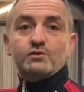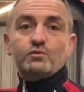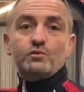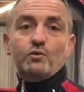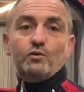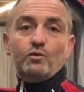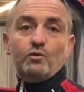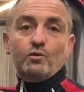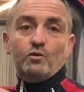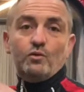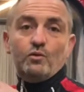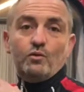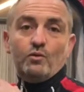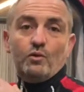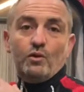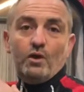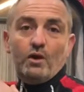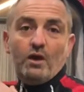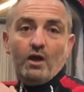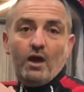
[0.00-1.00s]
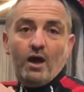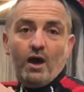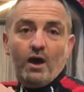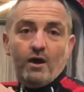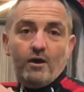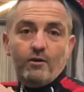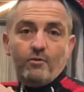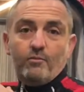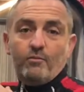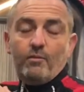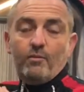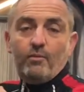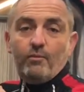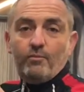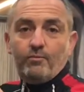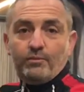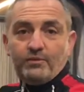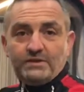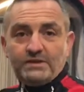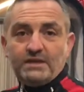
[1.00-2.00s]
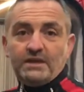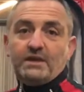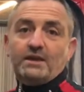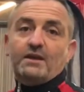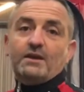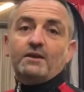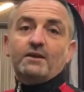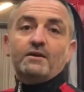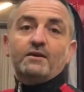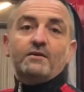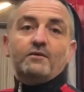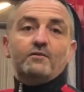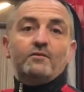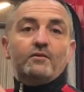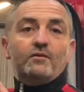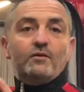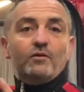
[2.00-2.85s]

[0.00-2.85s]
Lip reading: or particular